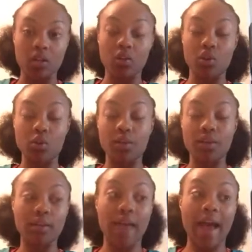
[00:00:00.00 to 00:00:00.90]
Do
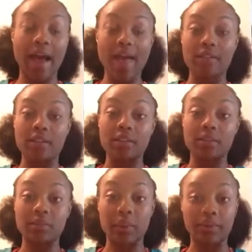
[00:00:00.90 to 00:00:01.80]
we have
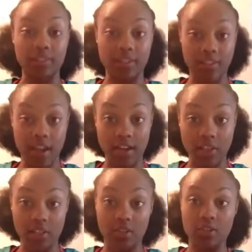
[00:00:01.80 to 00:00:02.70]
some type of
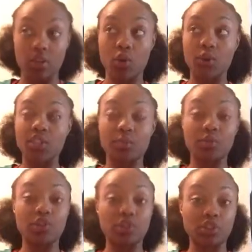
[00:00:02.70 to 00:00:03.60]
connection? Are we
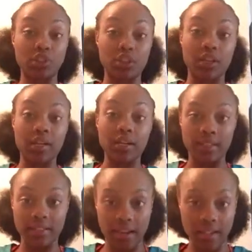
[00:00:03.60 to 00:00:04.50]
spiritually
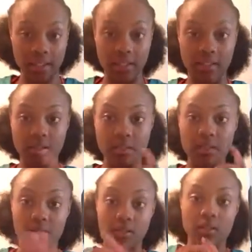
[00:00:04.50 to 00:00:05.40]
connected?
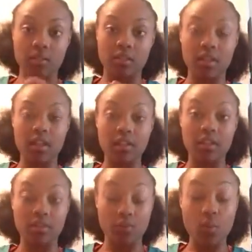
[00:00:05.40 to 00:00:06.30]
Then,
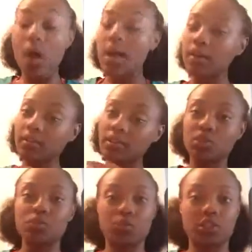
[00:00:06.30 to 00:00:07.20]
if you are, let's
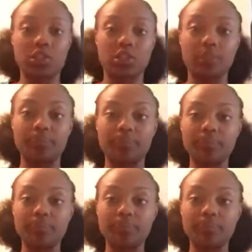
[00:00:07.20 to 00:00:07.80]
do courtship.